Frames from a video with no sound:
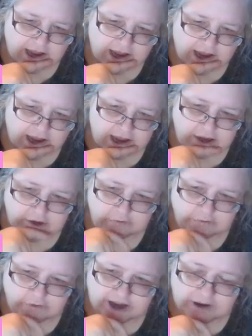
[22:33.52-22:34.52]
and then you
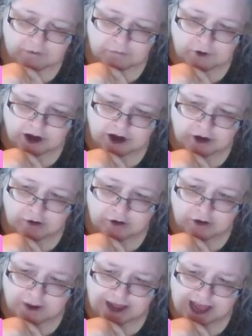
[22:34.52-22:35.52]
forget where
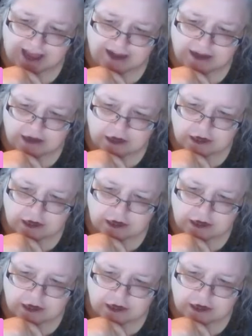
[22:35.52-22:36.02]
you had it.